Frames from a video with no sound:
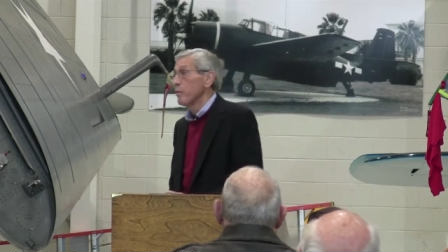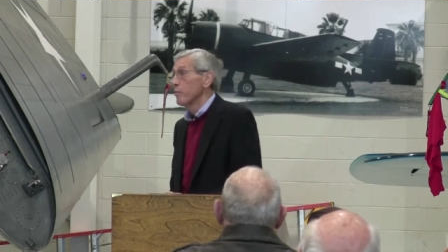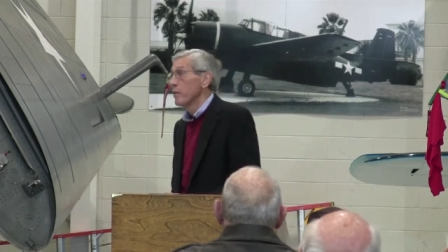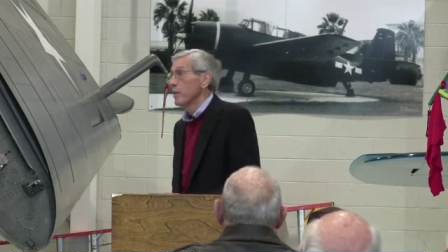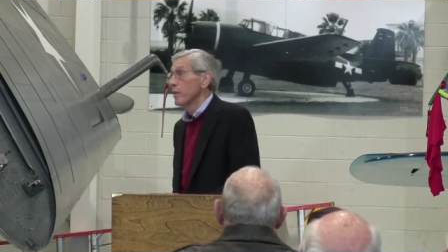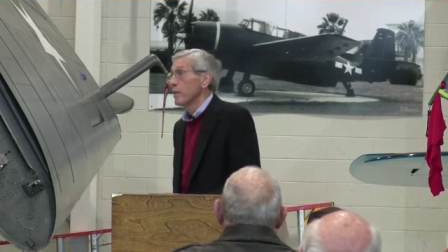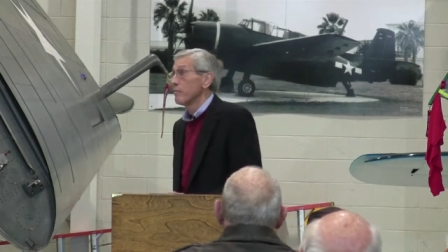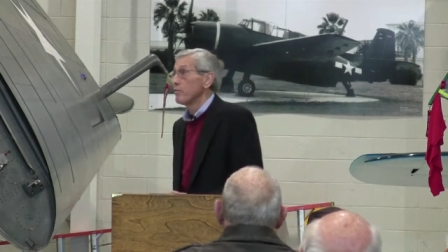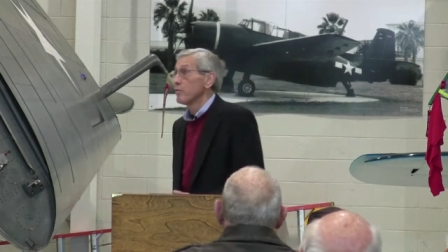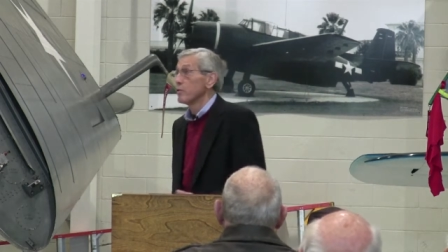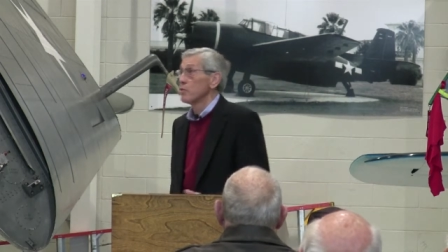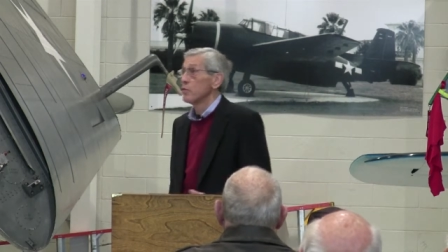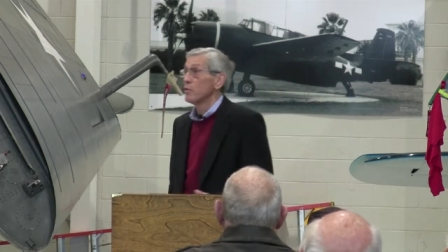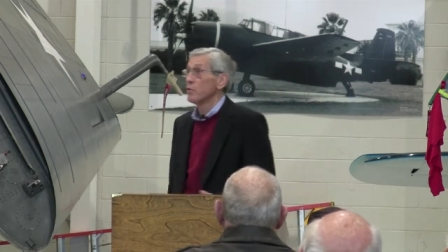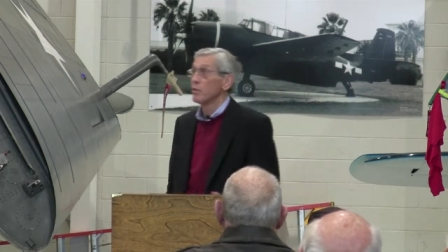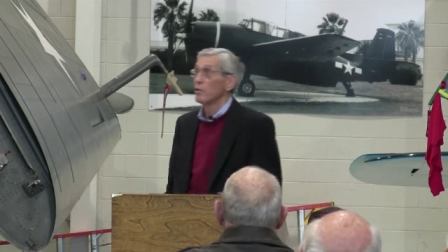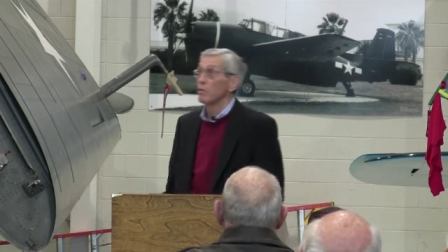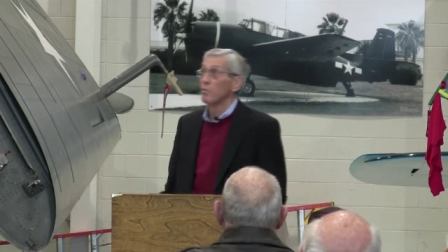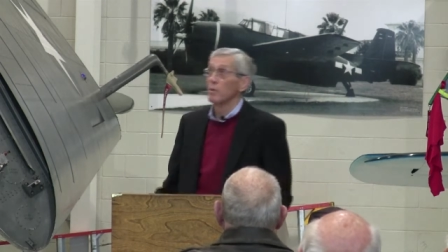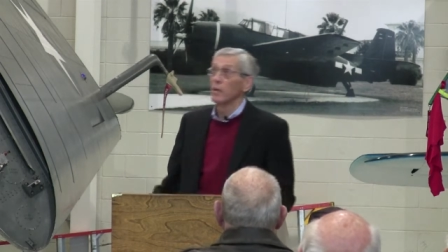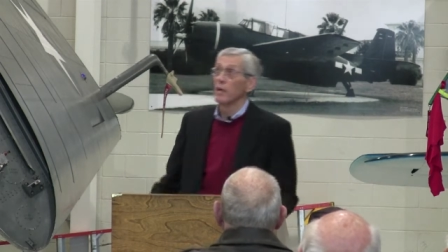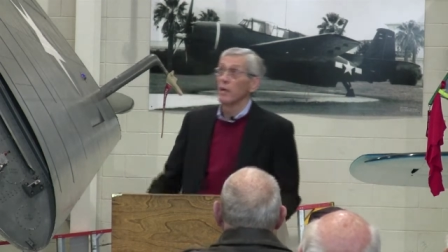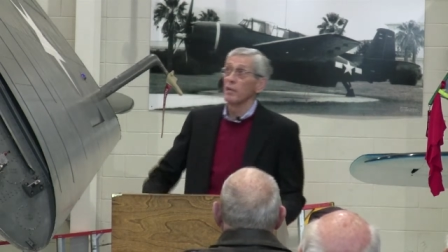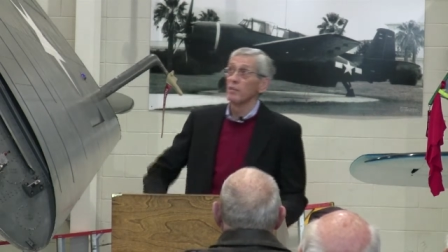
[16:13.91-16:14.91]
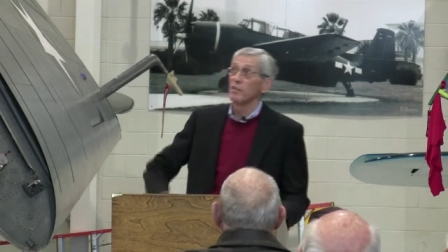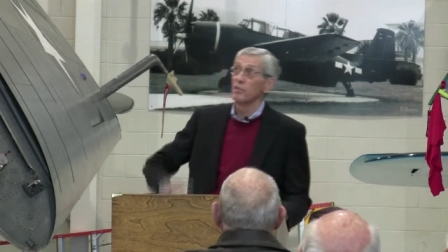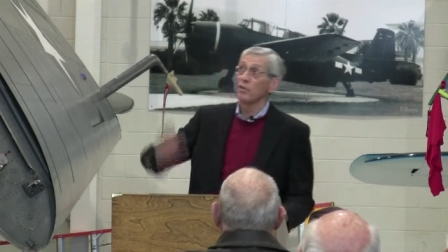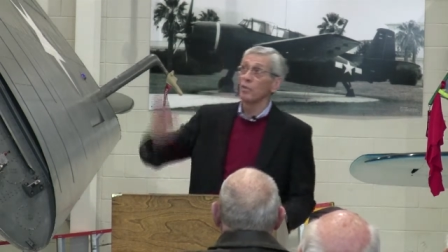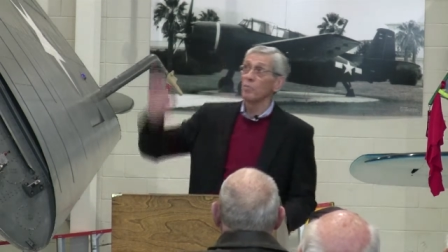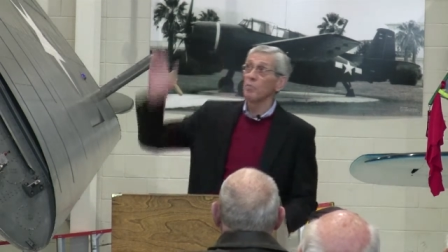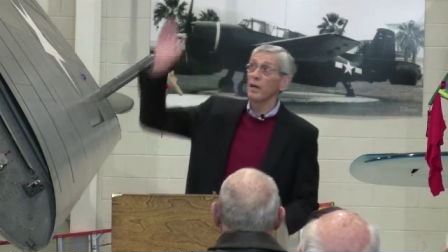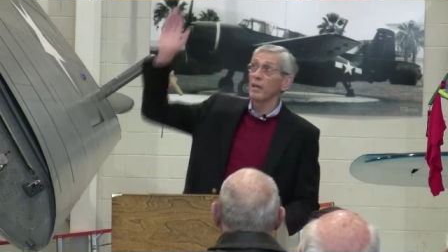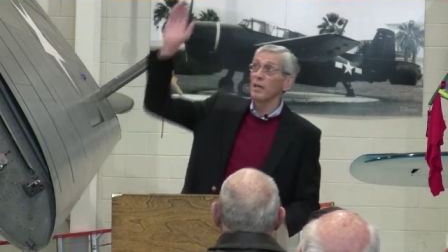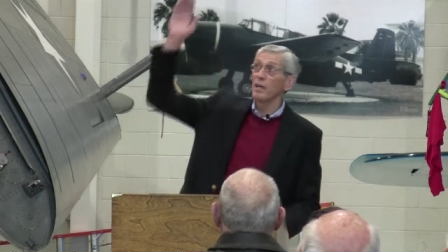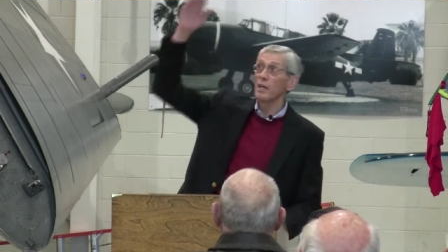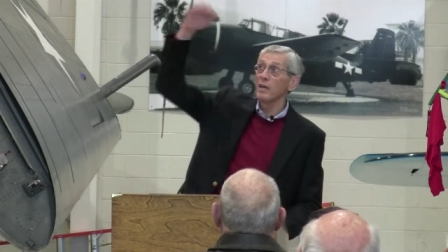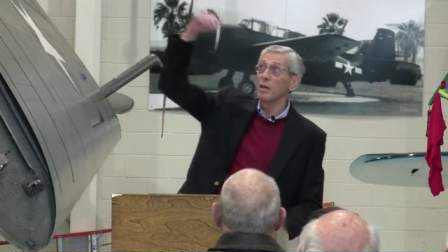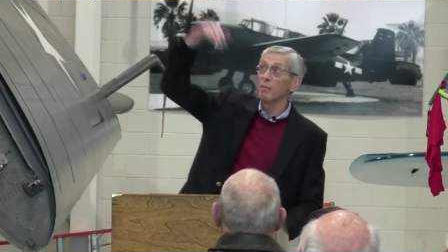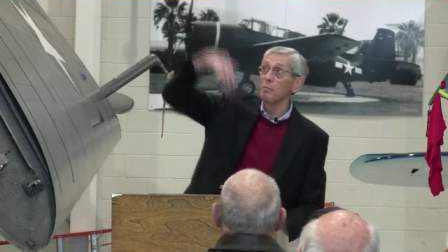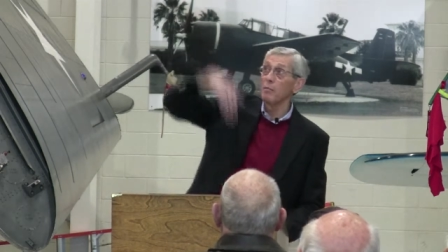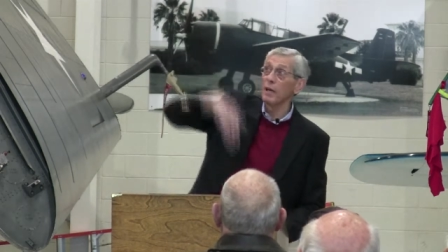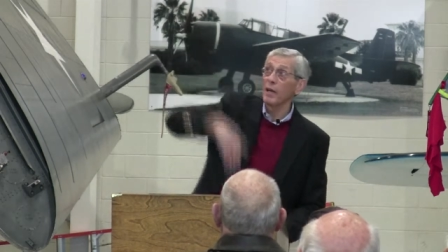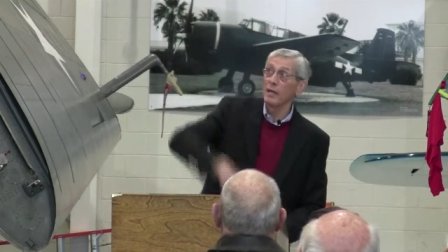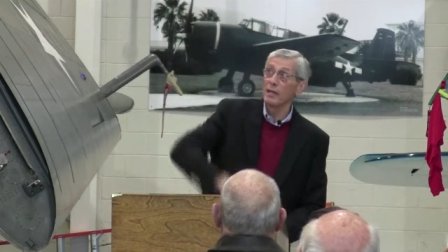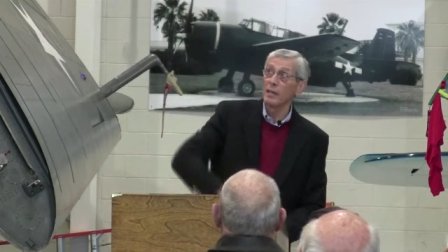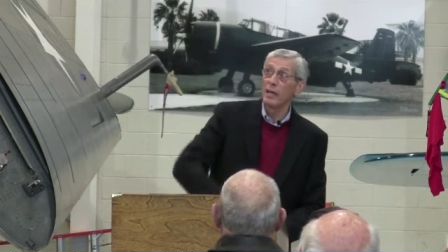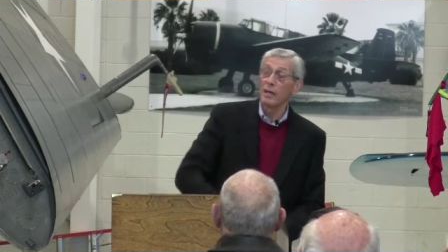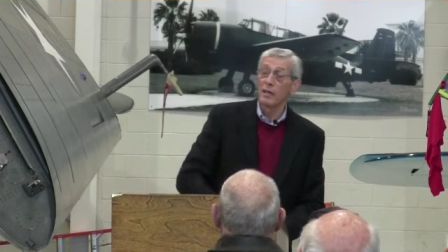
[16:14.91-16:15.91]
remember that for sure, but I zoomed back
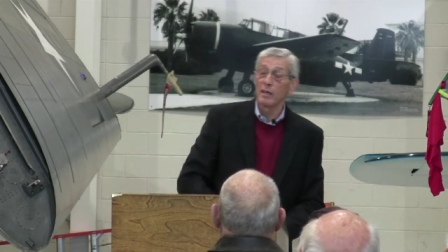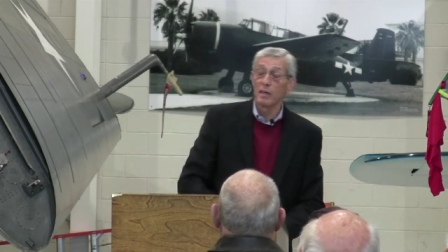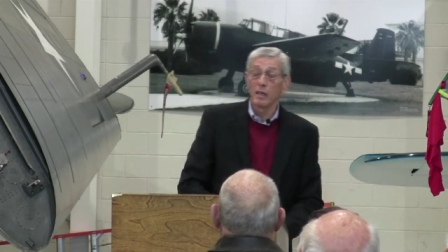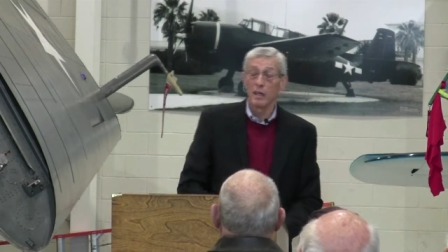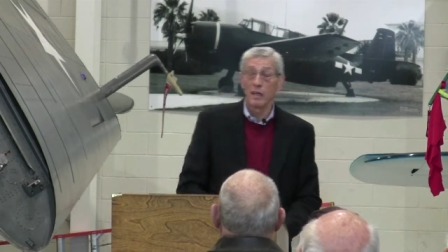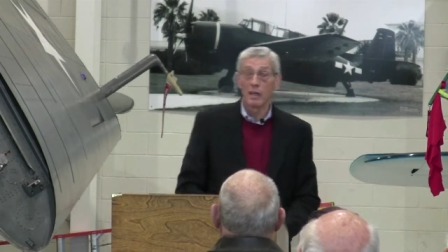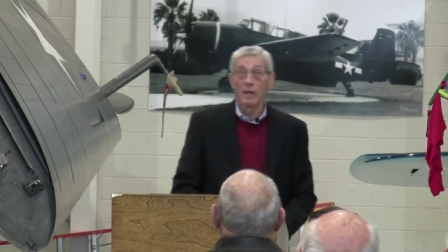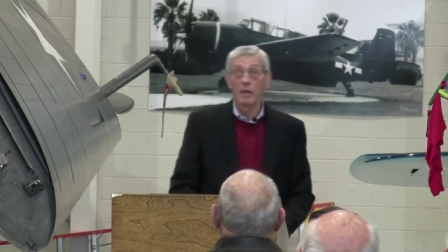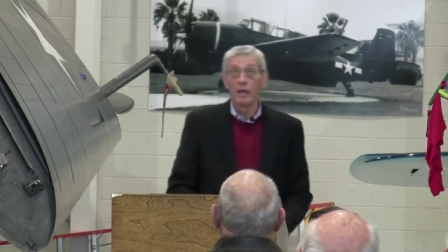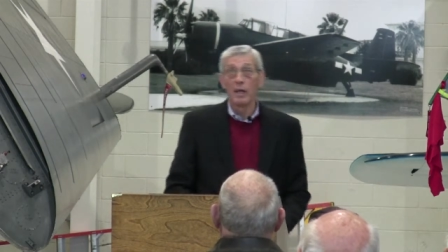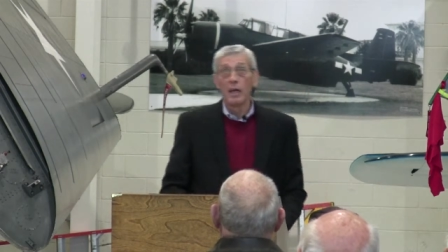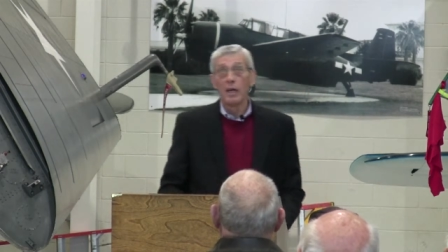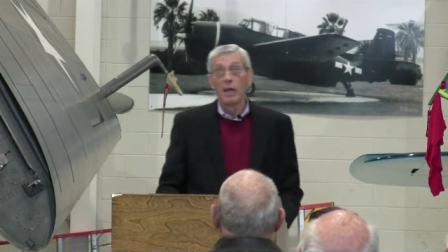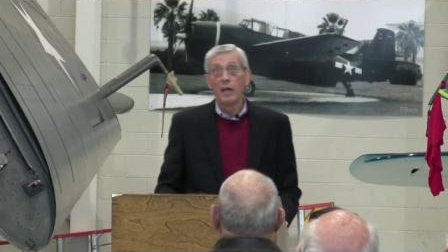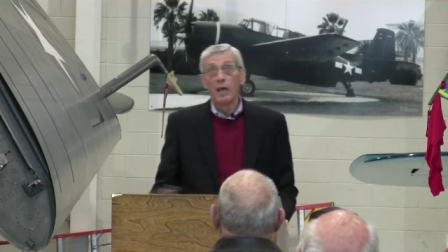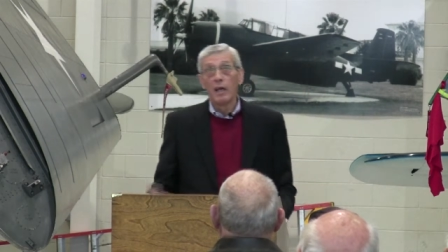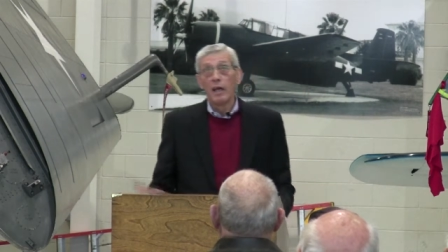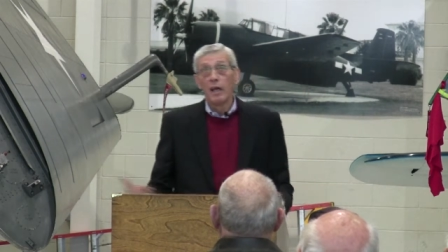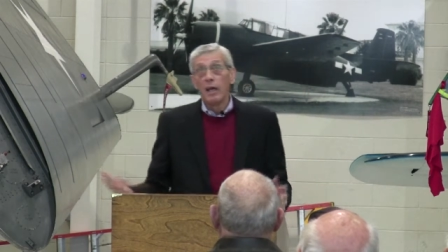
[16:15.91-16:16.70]
up, back down again,